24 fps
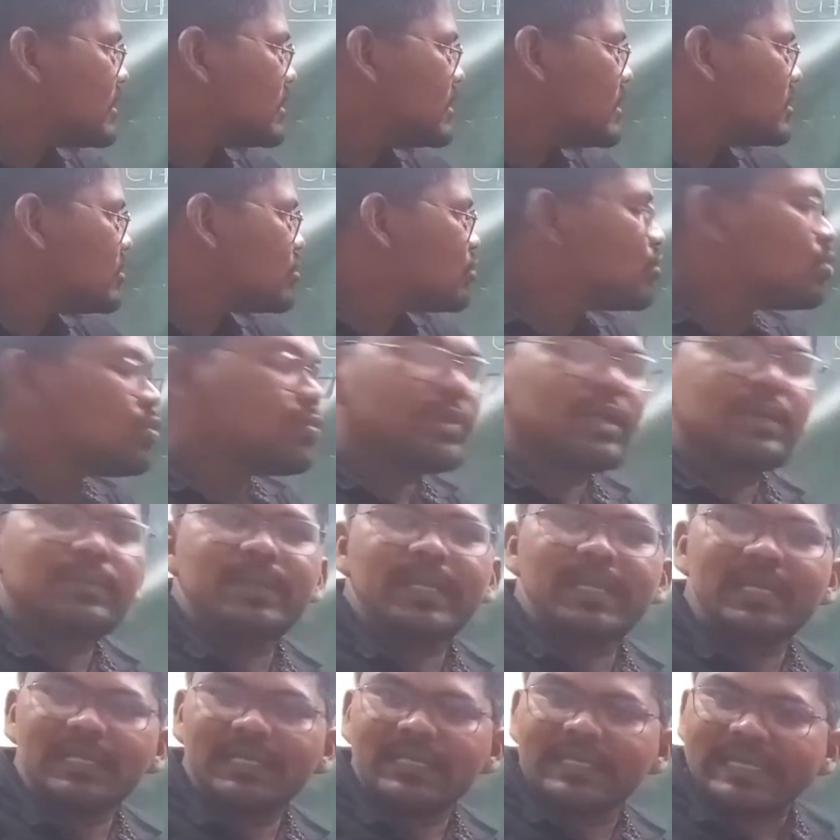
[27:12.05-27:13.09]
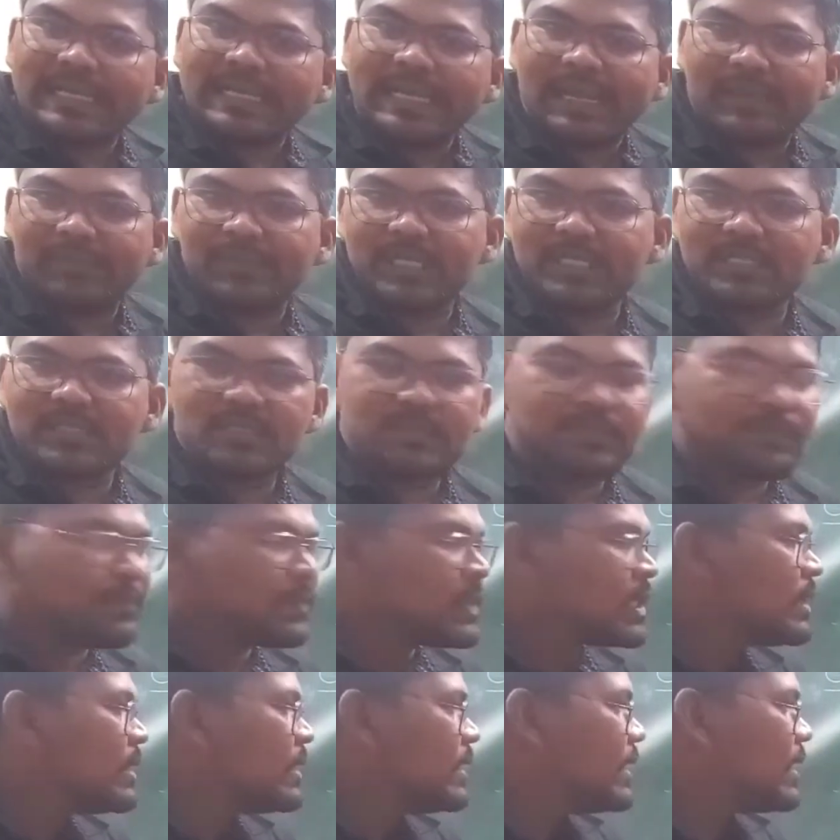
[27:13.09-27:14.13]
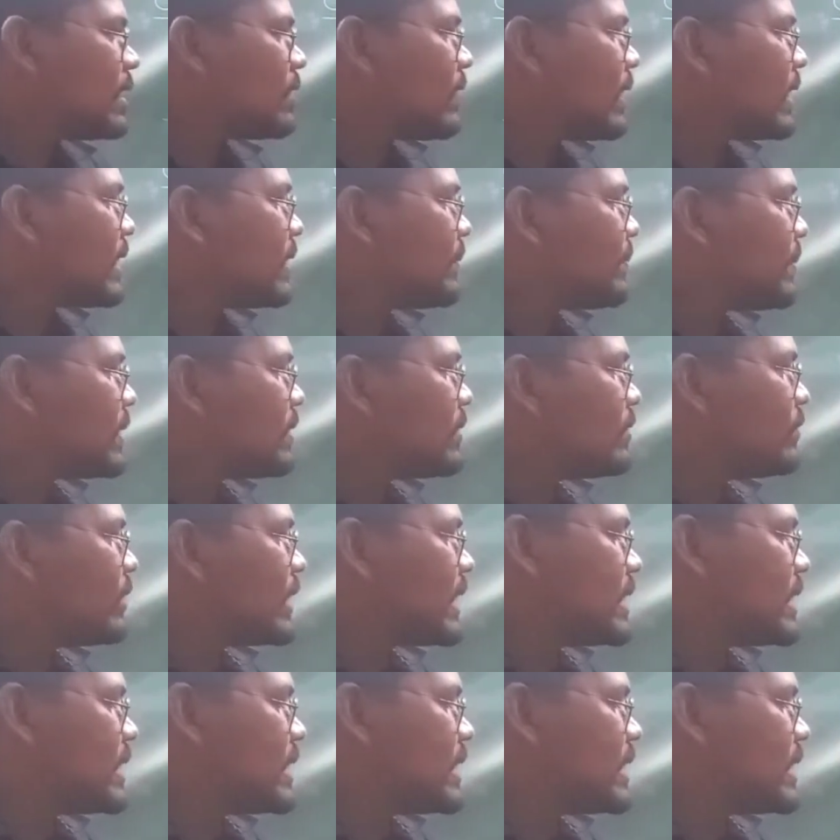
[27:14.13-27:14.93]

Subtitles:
These two may be gametes. Here what happened?